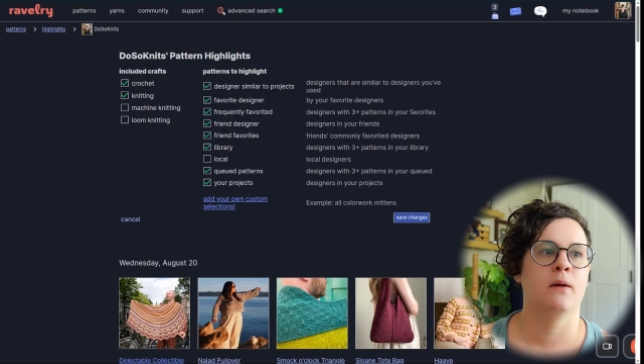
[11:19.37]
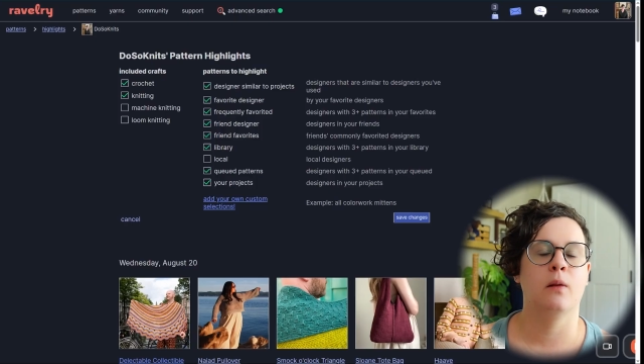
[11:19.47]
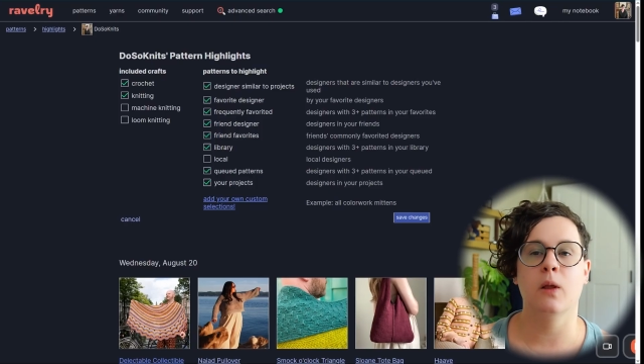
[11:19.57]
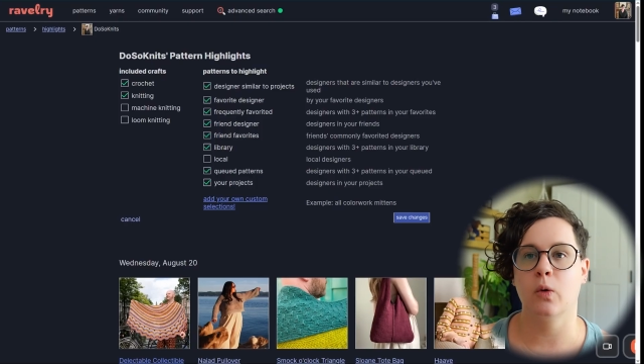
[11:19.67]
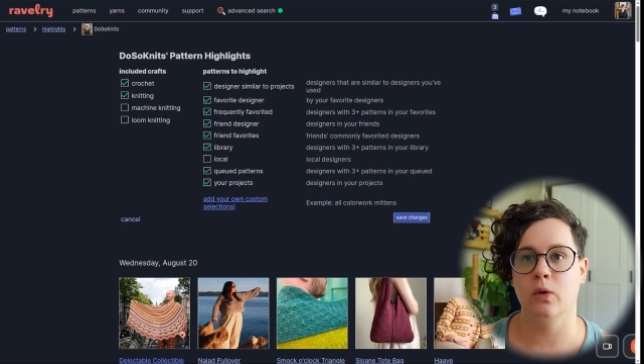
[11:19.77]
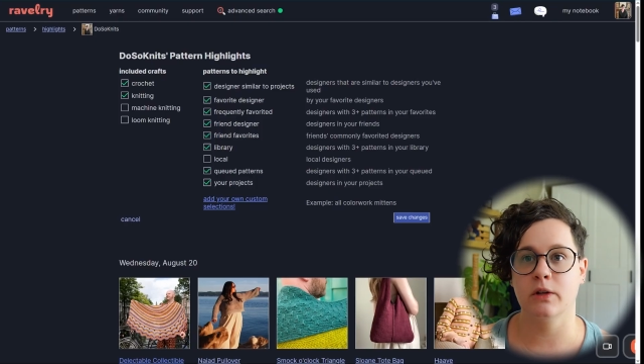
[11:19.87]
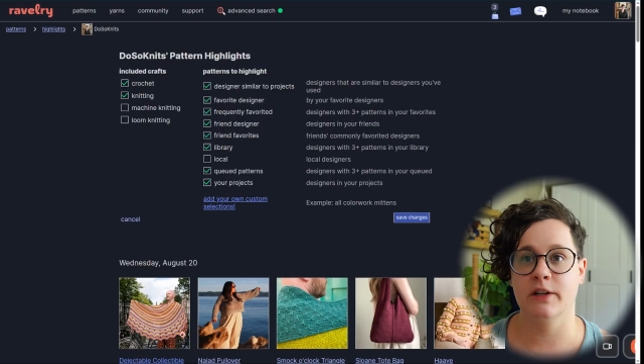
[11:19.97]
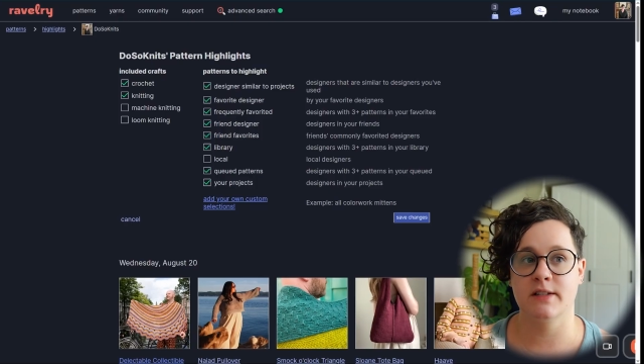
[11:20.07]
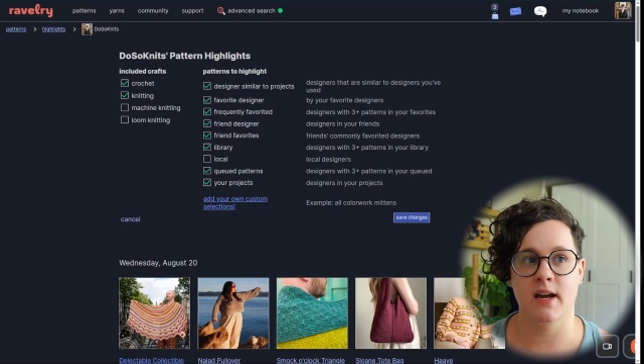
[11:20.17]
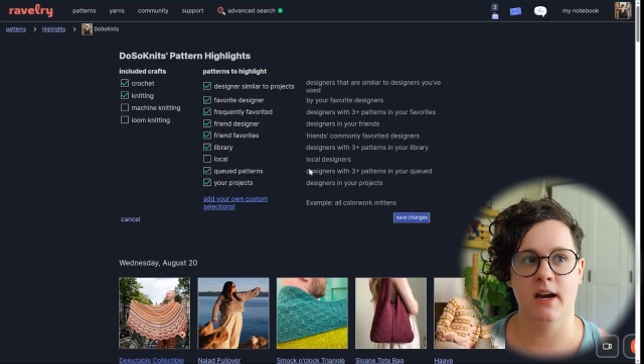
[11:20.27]
local
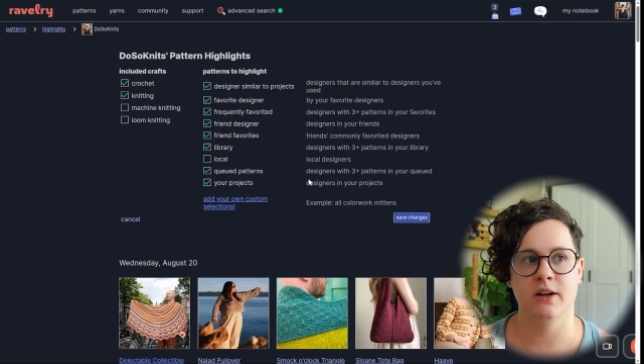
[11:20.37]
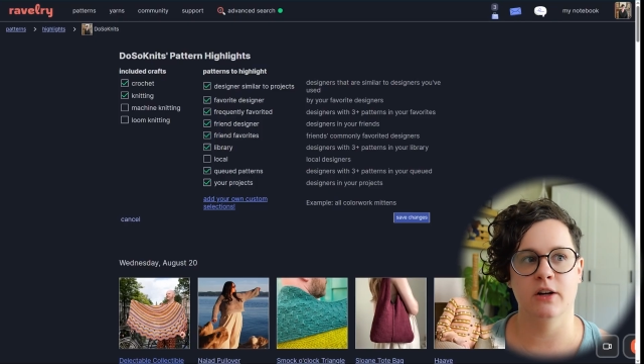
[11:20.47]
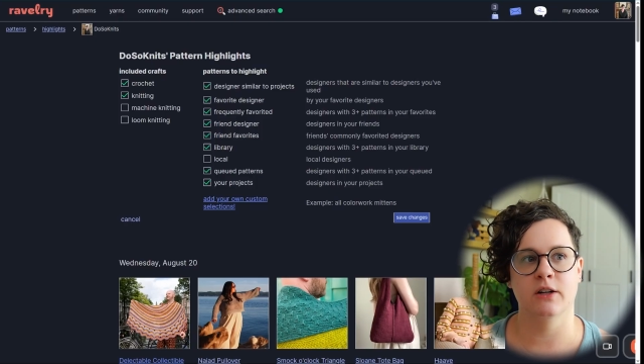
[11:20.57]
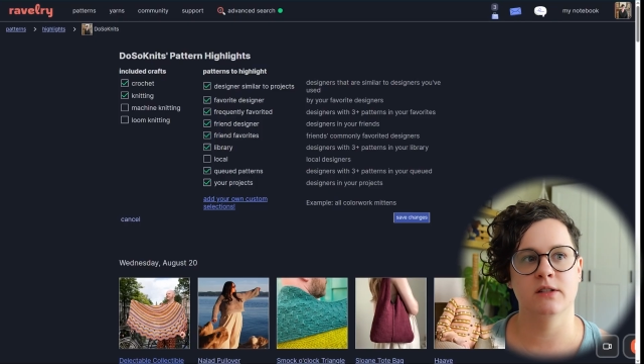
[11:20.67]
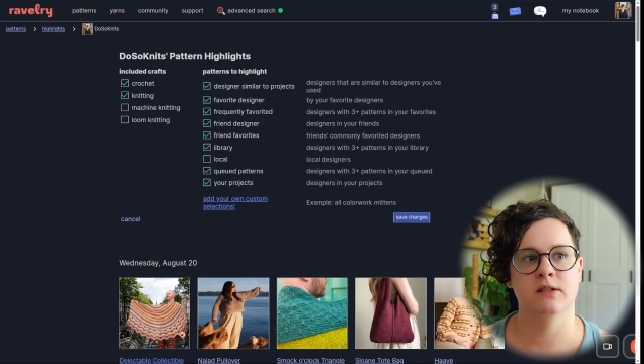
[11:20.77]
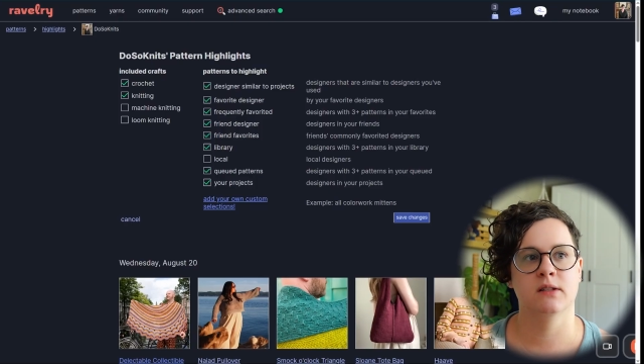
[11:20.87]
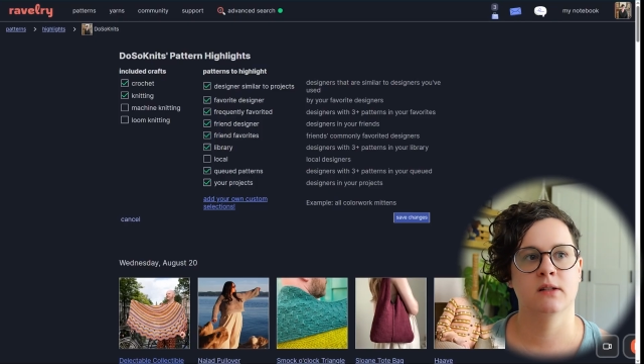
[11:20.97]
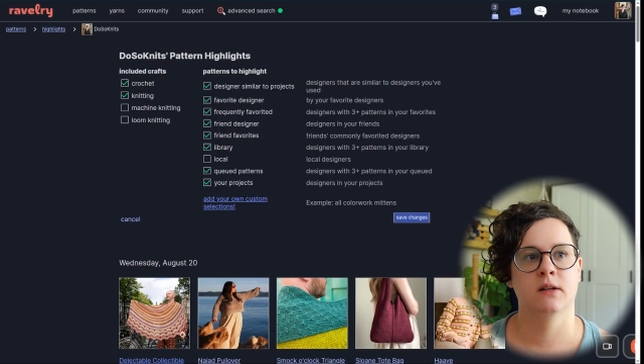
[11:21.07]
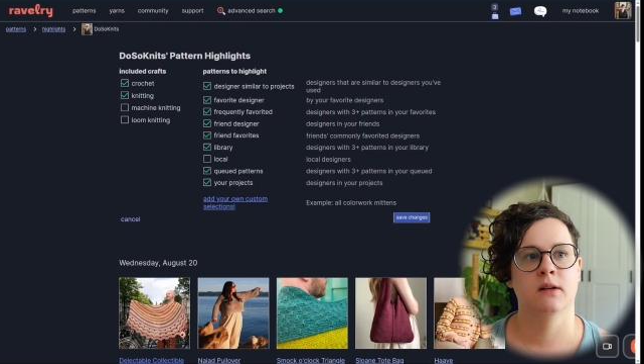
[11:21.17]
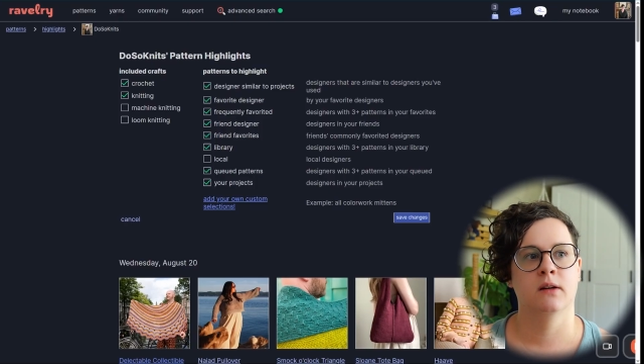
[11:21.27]
designers,
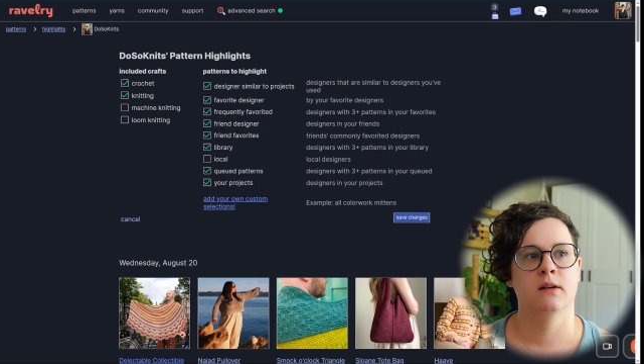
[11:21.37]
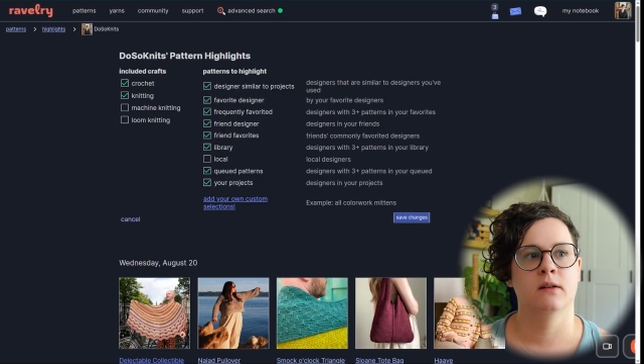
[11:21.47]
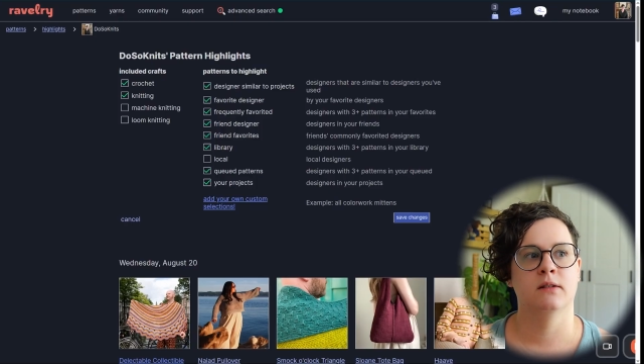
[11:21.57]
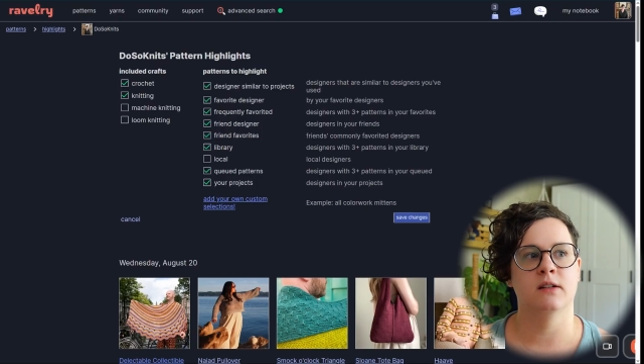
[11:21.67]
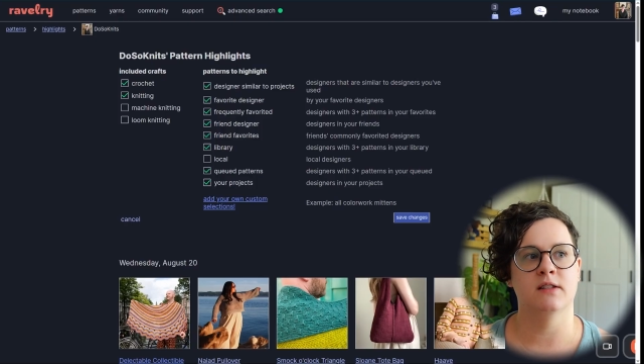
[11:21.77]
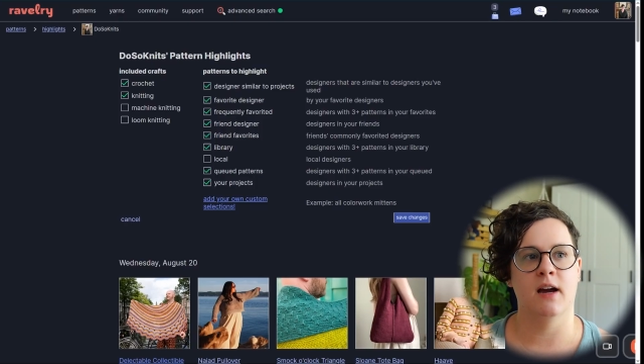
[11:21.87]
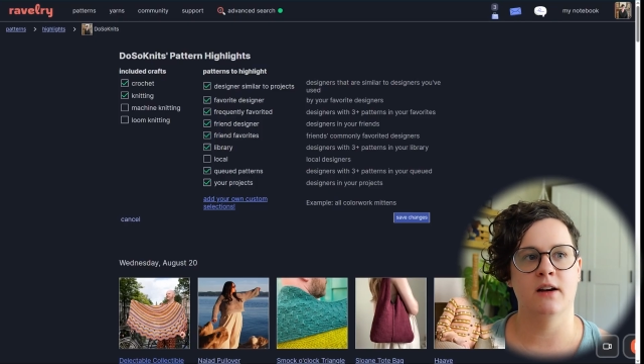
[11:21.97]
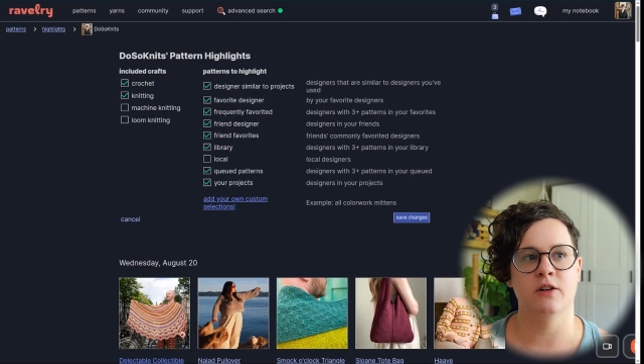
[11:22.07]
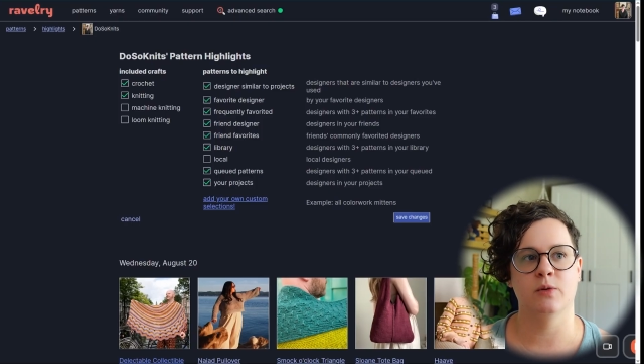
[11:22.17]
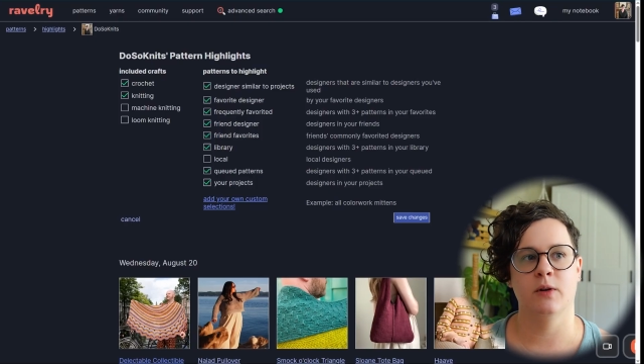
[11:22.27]
designers